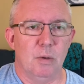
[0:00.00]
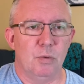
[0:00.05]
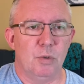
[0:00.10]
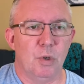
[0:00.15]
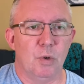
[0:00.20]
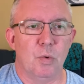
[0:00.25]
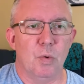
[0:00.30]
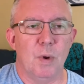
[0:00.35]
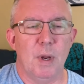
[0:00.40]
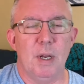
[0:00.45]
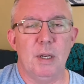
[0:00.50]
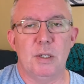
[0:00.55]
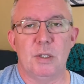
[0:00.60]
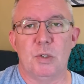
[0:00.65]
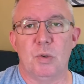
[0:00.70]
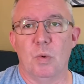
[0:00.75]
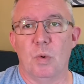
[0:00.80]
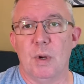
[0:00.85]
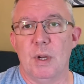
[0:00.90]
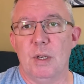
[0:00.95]
to create a
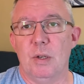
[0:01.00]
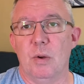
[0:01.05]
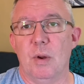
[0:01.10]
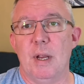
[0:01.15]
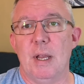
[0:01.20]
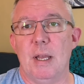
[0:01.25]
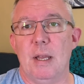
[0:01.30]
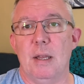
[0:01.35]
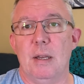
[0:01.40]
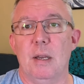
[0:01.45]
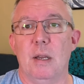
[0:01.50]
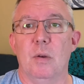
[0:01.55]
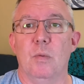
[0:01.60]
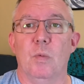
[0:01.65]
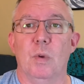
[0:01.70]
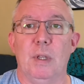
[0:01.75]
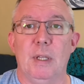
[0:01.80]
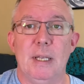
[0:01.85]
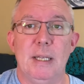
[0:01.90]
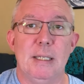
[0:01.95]
story in your head and
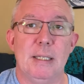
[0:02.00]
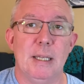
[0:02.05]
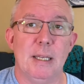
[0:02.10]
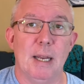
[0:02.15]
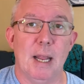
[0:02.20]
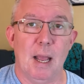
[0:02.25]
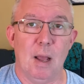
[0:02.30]
release it